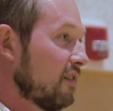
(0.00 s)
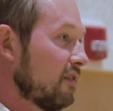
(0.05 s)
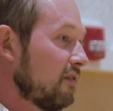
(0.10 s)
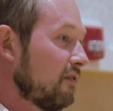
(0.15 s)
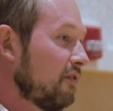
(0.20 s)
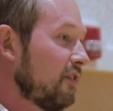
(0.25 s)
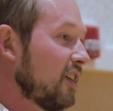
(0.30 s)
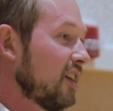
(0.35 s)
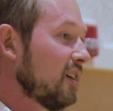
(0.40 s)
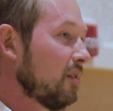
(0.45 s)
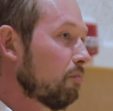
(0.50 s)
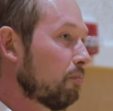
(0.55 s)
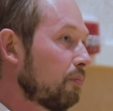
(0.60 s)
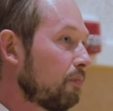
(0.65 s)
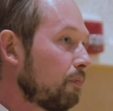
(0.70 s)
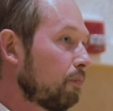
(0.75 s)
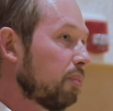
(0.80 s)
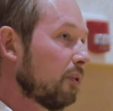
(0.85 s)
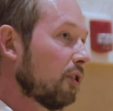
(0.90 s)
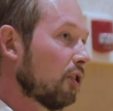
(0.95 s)
the
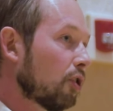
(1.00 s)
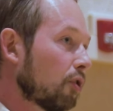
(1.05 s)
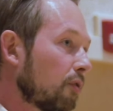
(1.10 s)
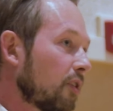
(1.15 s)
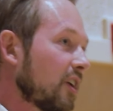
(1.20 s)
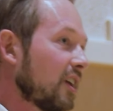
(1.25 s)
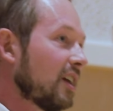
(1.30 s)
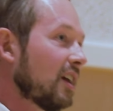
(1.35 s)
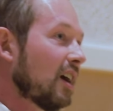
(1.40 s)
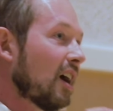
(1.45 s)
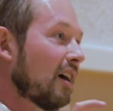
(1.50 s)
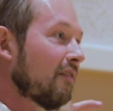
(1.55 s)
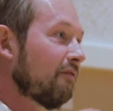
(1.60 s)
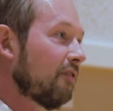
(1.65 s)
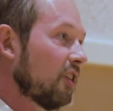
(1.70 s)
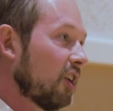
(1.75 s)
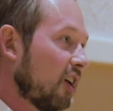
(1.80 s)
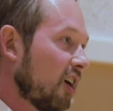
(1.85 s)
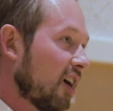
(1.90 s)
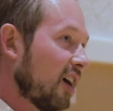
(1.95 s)
blurring of
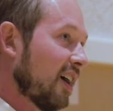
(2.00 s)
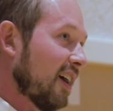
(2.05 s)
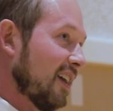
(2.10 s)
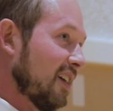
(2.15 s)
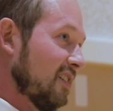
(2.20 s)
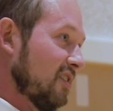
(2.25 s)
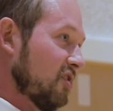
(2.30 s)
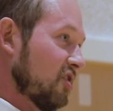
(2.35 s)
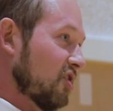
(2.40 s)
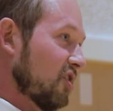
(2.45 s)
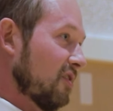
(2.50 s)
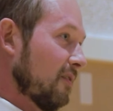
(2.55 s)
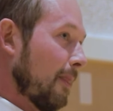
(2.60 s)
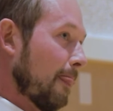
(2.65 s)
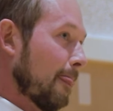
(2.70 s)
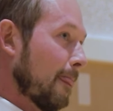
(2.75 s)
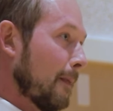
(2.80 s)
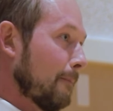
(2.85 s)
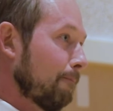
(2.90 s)
the lines